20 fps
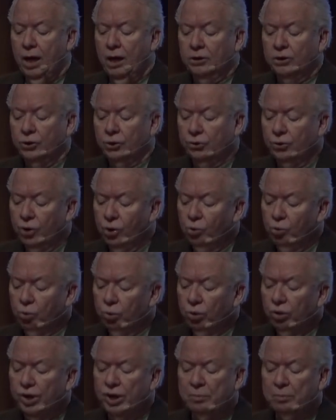So don't
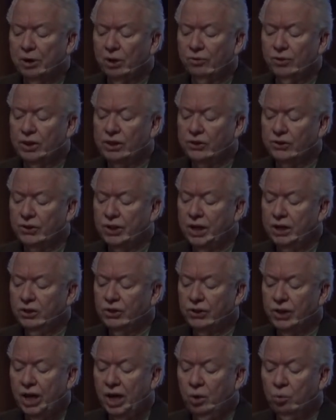worry about these things
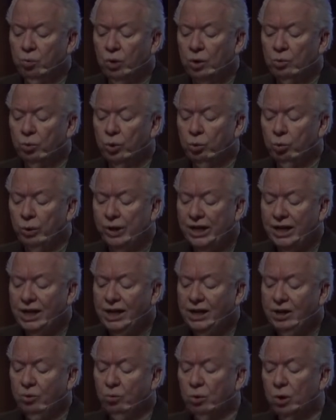saying, what will we
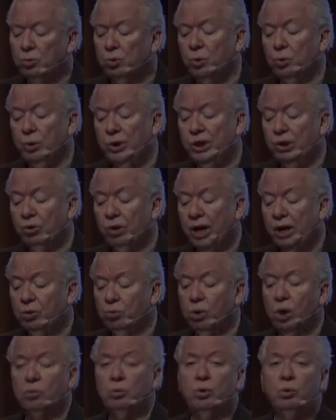eat, what will we
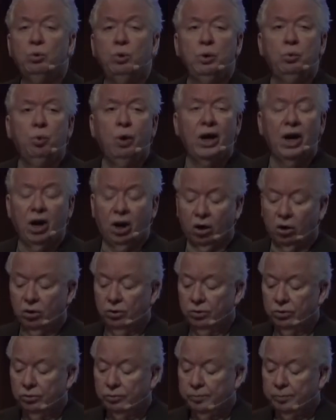drink, what will we wear?
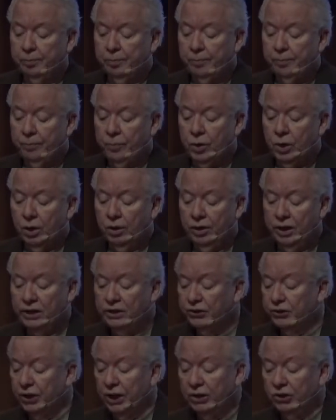
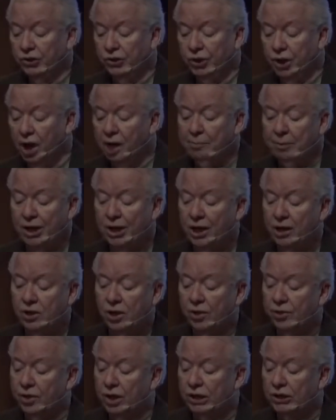These things dominate
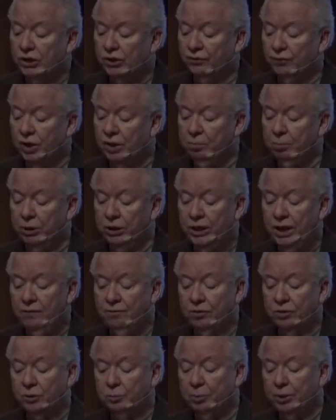the thoughts of
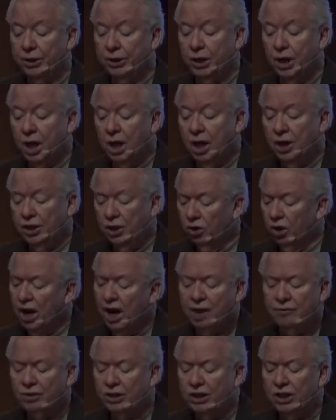unbelievers, but your
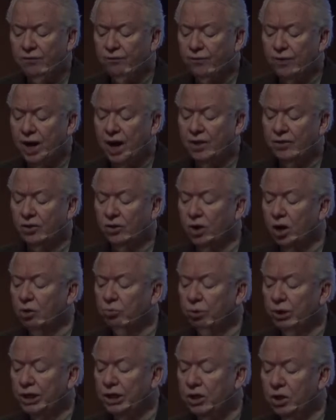Heavenly Father
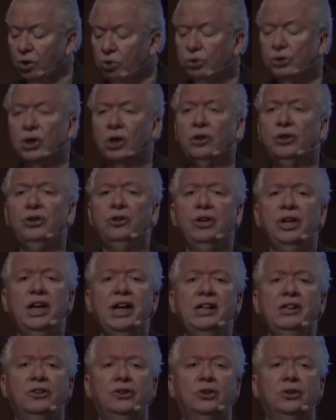already knows all your
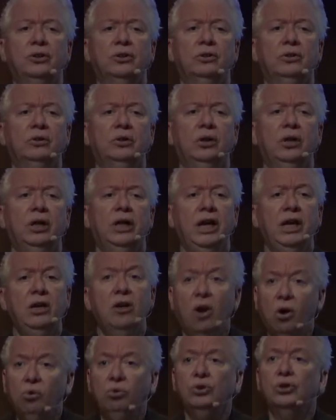needs. He
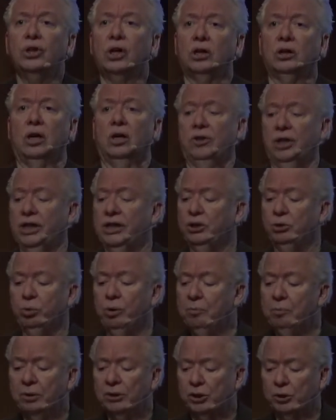knows all our needs.
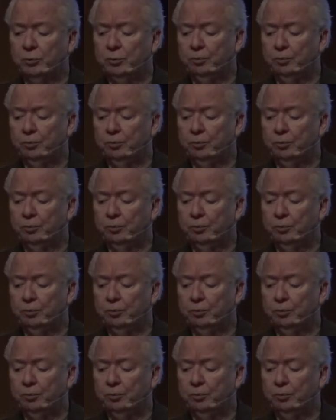We've been